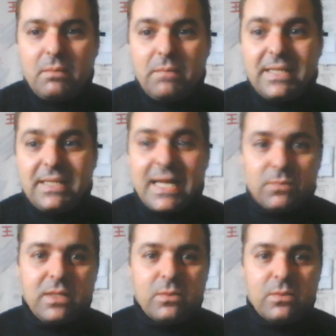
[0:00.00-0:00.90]
that
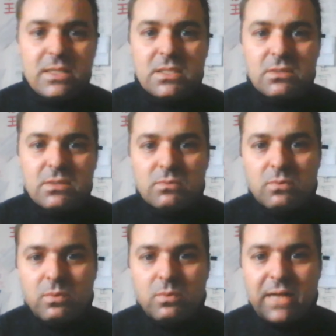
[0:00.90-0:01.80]
one was
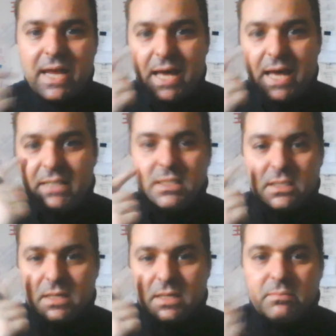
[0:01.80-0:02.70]
when I had
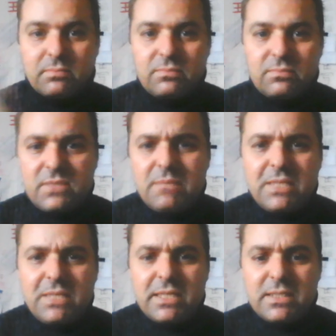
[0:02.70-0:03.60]
some
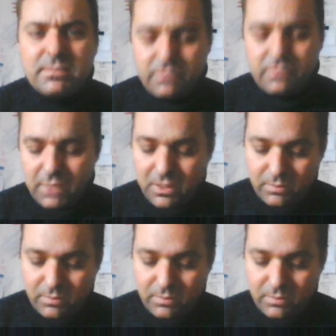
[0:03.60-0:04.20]
tears. Yeah.